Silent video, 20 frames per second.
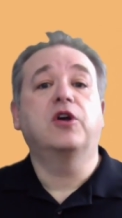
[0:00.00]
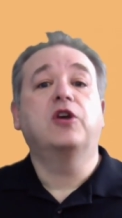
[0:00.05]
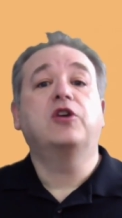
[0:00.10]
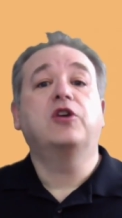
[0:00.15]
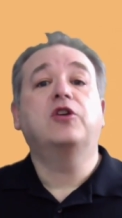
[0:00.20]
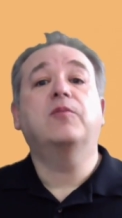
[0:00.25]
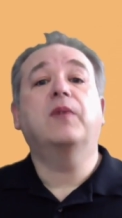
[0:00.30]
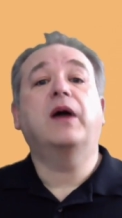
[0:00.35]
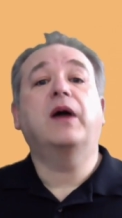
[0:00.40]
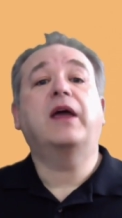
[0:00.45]

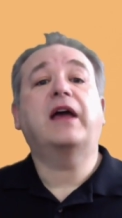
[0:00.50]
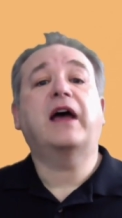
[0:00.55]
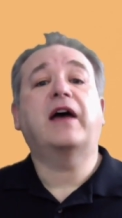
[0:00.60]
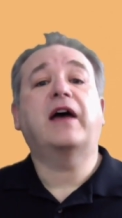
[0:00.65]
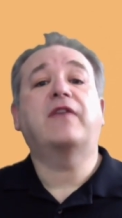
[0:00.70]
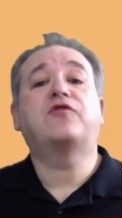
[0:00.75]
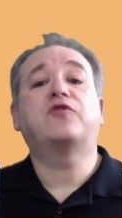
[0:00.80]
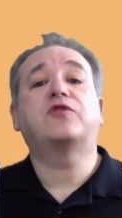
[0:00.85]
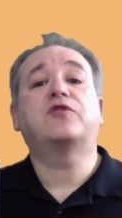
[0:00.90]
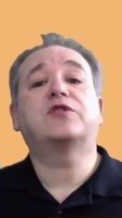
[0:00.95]
you may
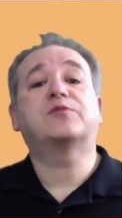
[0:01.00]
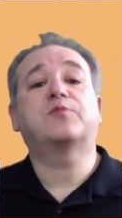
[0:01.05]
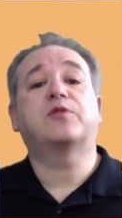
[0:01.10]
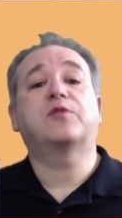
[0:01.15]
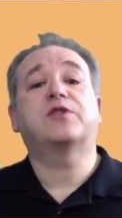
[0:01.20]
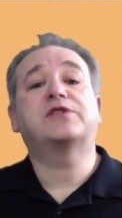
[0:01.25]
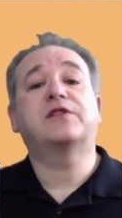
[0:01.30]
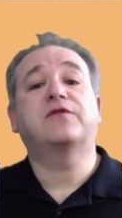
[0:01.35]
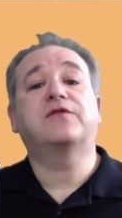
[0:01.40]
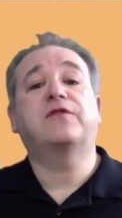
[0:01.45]
have to
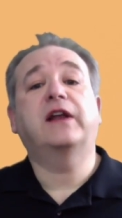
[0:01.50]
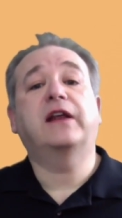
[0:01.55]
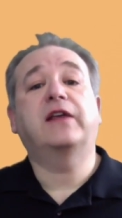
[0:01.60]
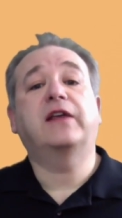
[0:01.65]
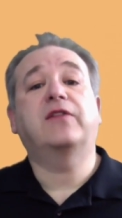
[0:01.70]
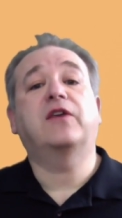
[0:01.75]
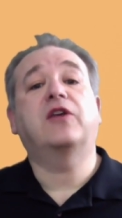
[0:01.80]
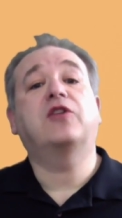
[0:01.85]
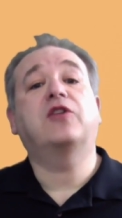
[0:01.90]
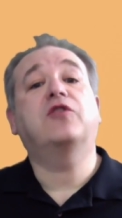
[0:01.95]
express the
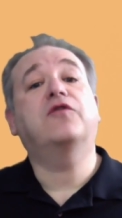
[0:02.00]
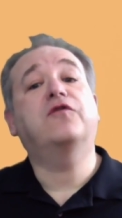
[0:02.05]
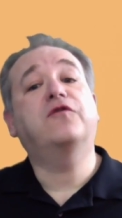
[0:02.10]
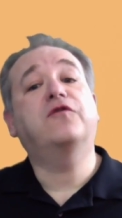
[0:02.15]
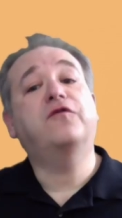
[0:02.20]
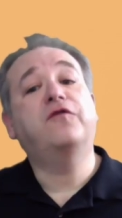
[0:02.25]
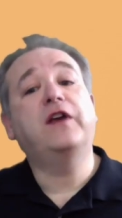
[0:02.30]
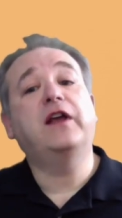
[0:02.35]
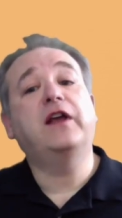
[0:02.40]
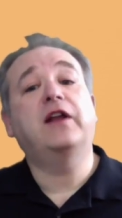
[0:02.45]
feeling that you
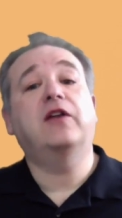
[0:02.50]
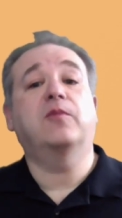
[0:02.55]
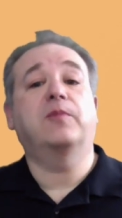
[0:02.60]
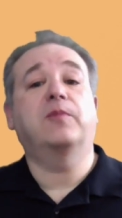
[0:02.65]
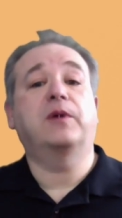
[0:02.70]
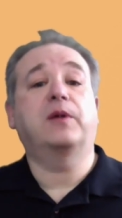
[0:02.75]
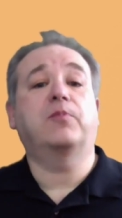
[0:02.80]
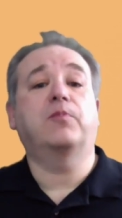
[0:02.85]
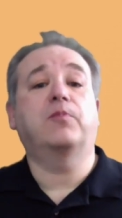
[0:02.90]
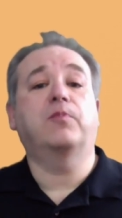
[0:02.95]
feel you're
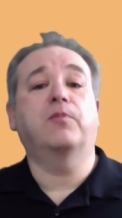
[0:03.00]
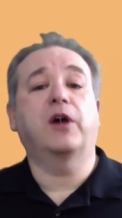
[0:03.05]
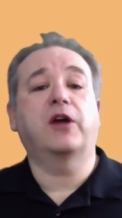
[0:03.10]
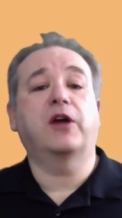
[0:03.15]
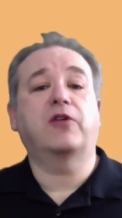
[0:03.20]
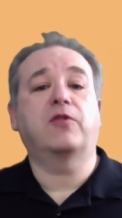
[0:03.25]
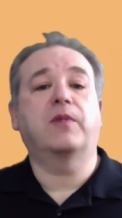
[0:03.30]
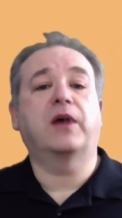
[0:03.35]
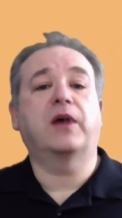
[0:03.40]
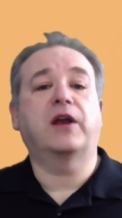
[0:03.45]
being
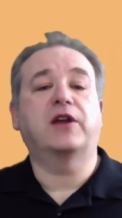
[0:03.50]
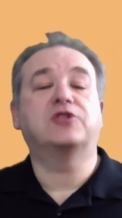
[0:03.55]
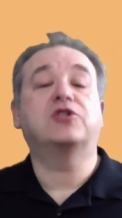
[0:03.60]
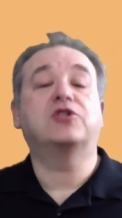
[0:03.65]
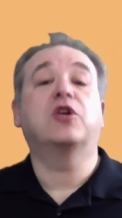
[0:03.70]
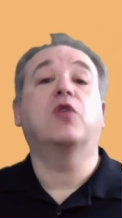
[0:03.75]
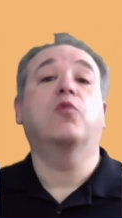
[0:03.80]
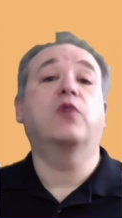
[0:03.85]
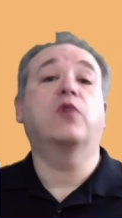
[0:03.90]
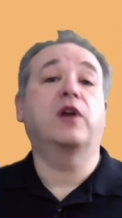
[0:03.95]
micromanaged.
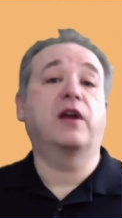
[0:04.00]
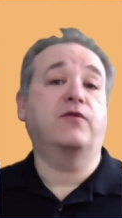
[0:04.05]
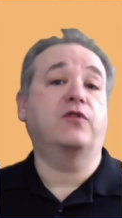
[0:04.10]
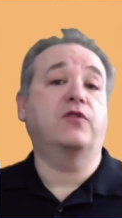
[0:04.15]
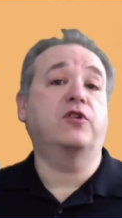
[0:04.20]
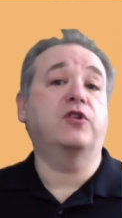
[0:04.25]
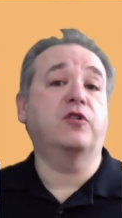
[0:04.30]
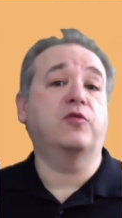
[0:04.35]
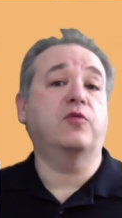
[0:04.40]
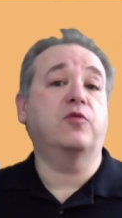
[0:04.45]
Whatever
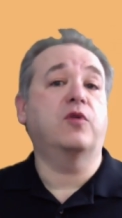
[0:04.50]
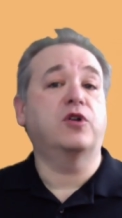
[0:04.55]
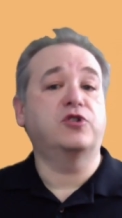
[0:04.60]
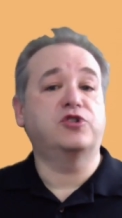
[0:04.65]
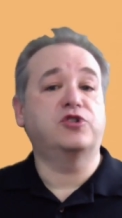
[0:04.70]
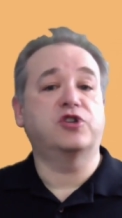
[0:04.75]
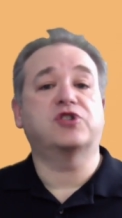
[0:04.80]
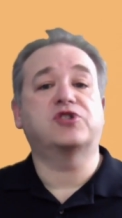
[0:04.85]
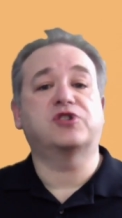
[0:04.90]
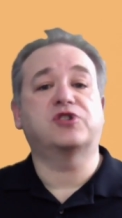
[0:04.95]
you do,
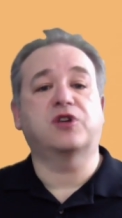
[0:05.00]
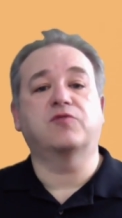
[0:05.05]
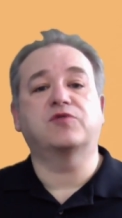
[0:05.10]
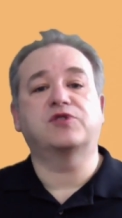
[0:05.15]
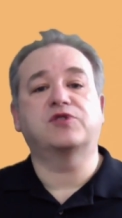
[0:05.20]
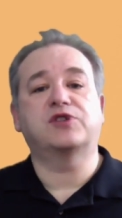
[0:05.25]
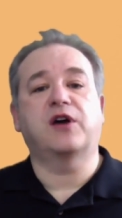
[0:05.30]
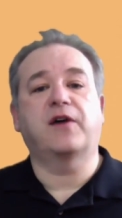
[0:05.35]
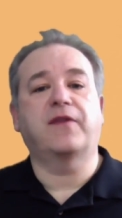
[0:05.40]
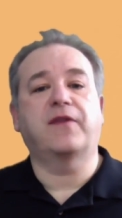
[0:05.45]
just don't
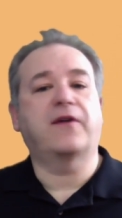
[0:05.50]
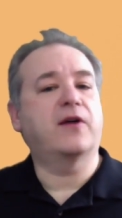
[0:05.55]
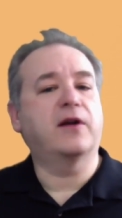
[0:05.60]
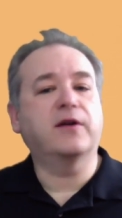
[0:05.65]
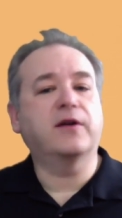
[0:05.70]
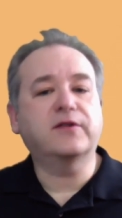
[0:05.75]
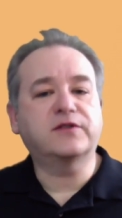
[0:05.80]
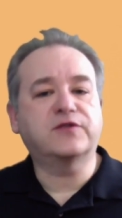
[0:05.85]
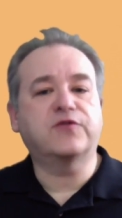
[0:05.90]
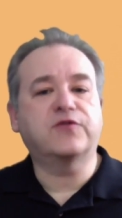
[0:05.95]
start there. It
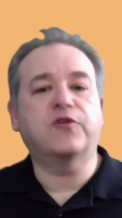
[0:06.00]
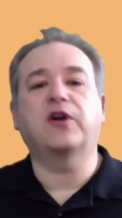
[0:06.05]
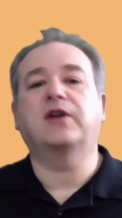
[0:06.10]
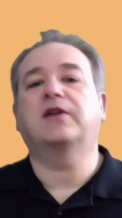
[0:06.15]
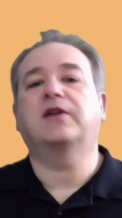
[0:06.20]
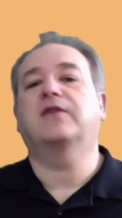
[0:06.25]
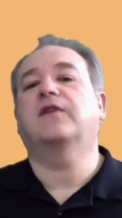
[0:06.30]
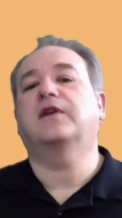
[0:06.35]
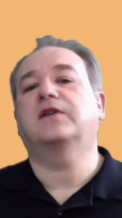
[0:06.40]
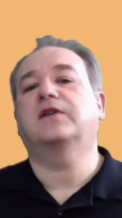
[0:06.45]
looks very
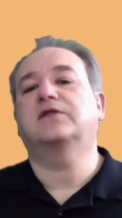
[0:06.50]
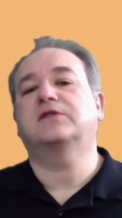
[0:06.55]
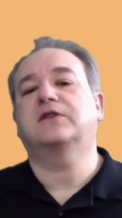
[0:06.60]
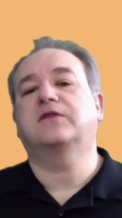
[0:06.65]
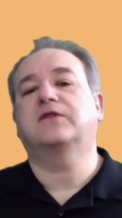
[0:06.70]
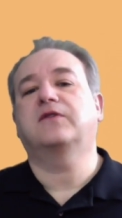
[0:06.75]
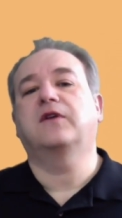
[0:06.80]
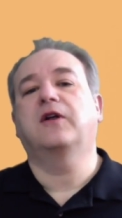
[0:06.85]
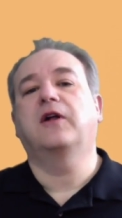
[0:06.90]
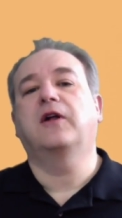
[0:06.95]
defensive.
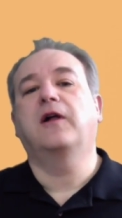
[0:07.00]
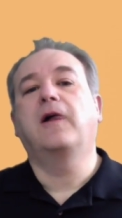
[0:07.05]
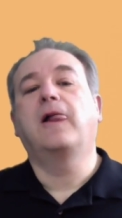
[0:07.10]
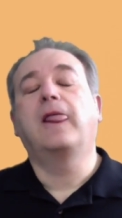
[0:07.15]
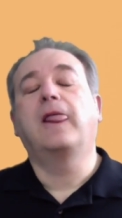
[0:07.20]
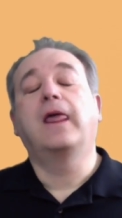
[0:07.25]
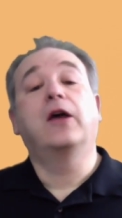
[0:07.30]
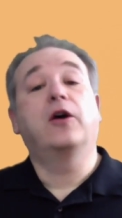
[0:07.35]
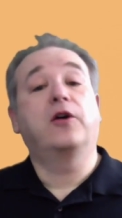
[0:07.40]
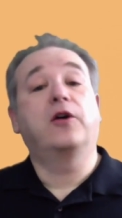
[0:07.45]

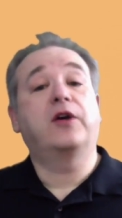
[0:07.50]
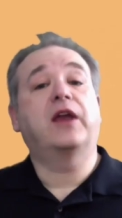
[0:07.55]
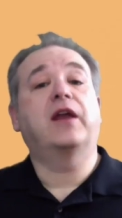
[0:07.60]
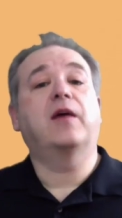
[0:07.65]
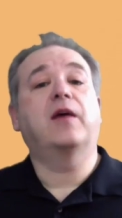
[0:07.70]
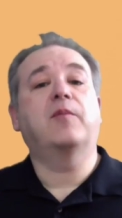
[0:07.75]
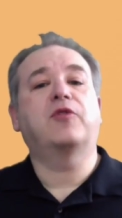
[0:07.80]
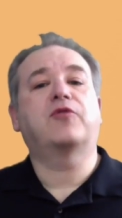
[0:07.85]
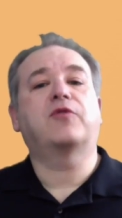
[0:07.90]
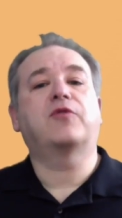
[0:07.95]
Okay,
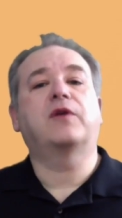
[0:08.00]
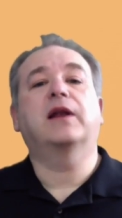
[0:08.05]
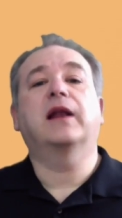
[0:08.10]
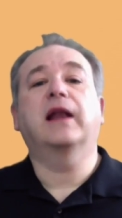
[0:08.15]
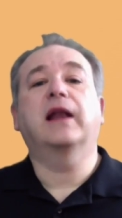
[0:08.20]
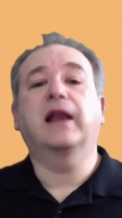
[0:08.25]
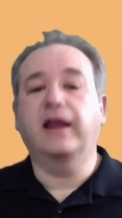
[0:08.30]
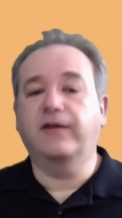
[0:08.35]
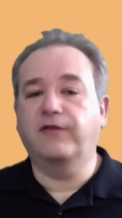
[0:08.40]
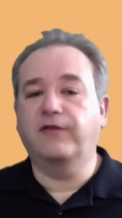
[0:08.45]
number three,
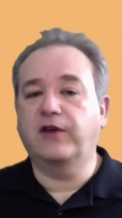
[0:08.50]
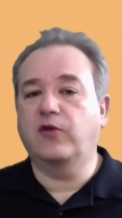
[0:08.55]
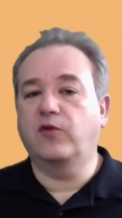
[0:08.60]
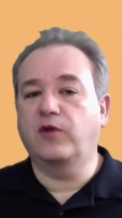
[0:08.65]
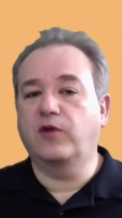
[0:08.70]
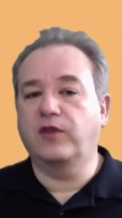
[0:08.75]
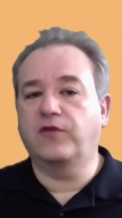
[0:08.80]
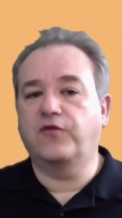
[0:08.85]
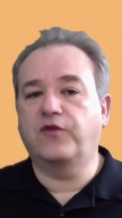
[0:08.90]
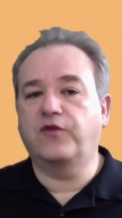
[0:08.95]
living
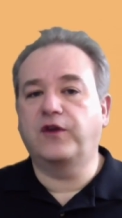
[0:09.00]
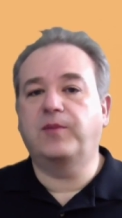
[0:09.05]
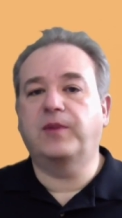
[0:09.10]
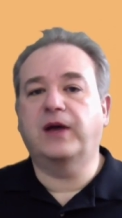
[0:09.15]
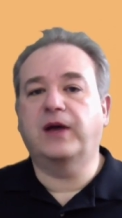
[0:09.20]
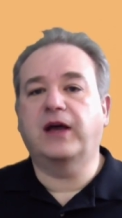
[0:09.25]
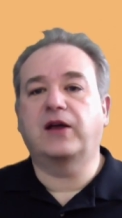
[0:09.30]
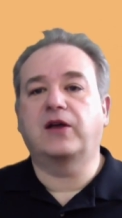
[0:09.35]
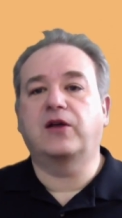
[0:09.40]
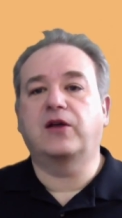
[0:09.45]
with the
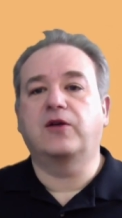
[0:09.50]
feedback.